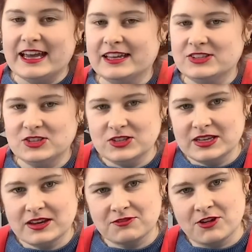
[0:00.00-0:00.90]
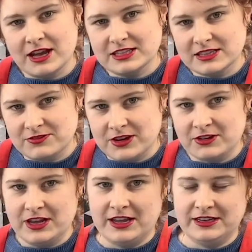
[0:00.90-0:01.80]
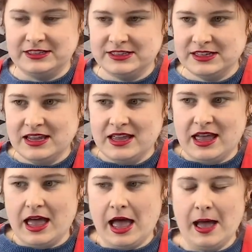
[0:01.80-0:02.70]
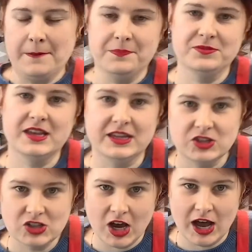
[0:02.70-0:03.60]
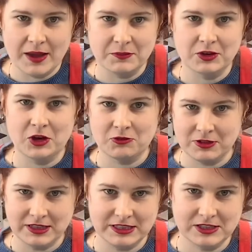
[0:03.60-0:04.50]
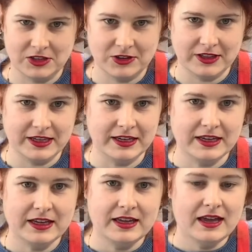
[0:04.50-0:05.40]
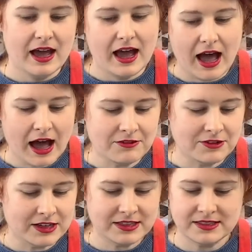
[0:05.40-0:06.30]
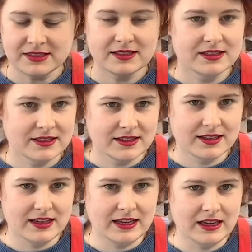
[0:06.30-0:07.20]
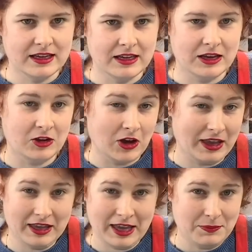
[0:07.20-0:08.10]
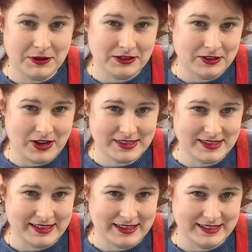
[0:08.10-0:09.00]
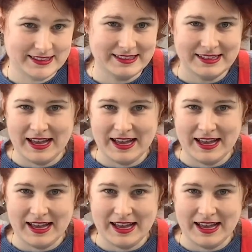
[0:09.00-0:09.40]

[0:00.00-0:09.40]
until you get right to the very end. Take your time, go really slowly. Otherwise, keep it nice and neat.